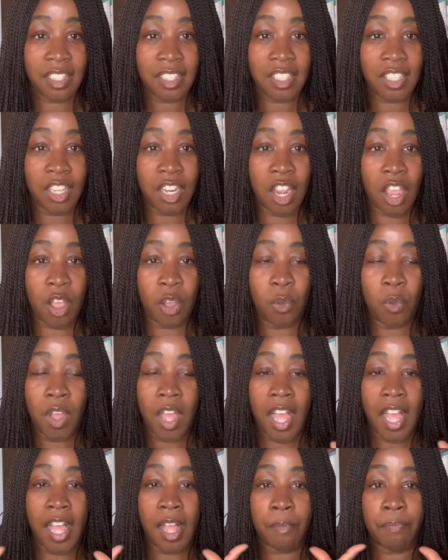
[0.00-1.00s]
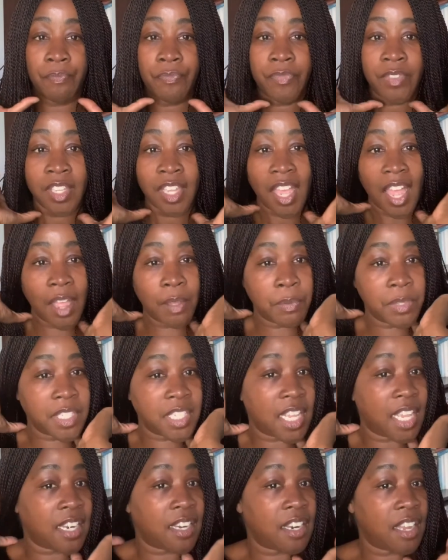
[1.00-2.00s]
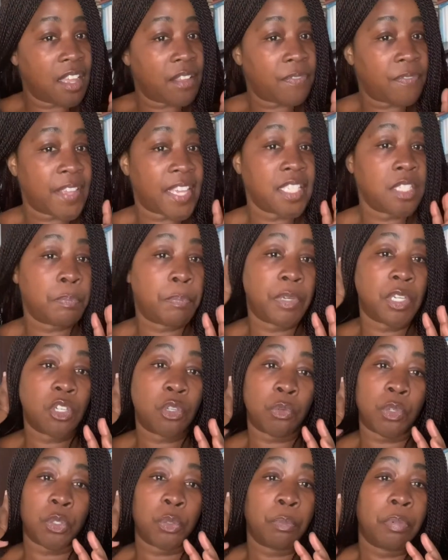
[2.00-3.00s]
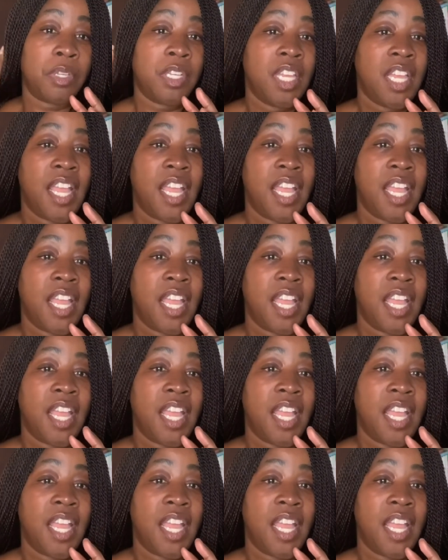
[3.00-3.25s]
You know, I was in a Facebook group,